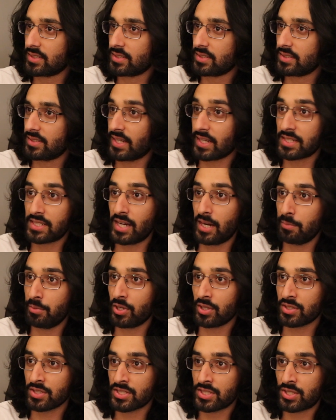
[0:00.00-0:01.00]
next time you're
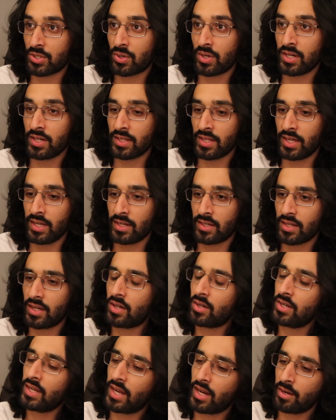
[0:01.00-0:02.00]
at the store, you're like,
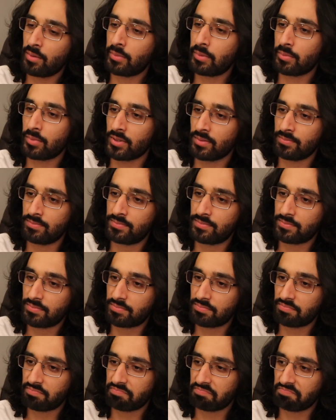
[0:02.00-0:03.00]
oh yeah, I remember
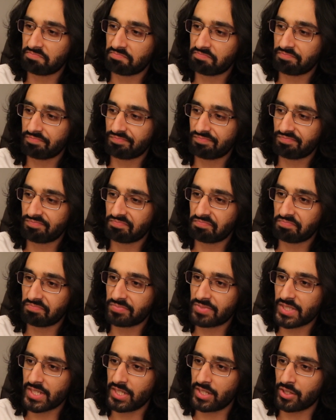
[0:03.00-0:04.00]

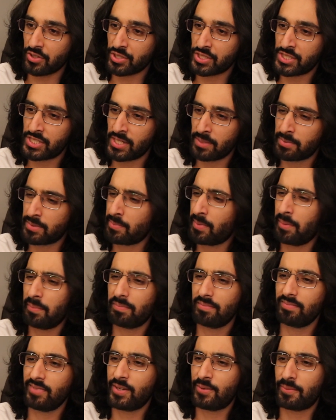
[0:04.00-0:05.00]
seeing those chips.
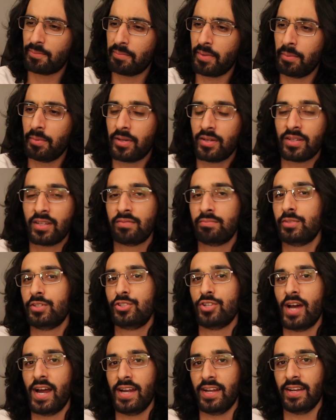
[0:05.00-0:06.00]
Maybe I'll give them a
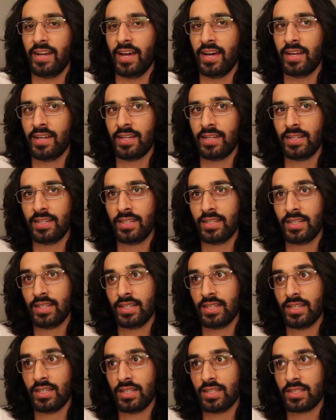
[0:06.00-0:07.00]
try today.
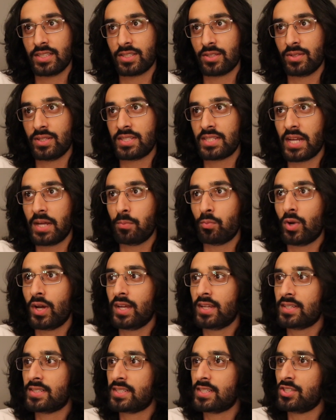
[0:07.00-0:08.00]
So in the same way,
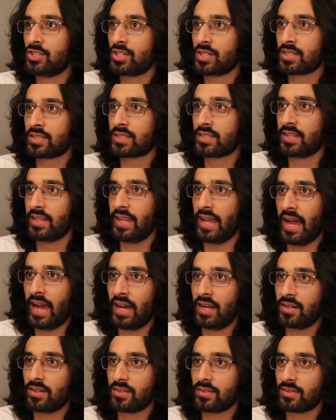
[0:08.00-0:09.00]
is it just
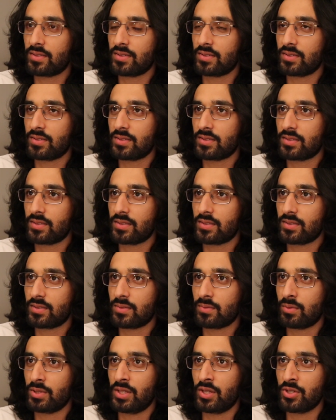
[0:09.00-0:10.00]
that
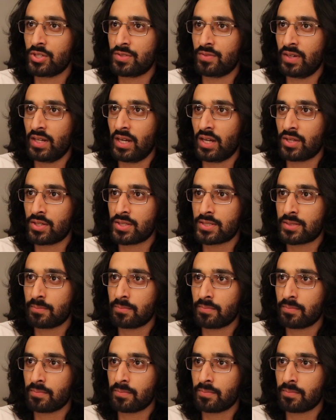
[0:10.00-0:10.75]
with those videos,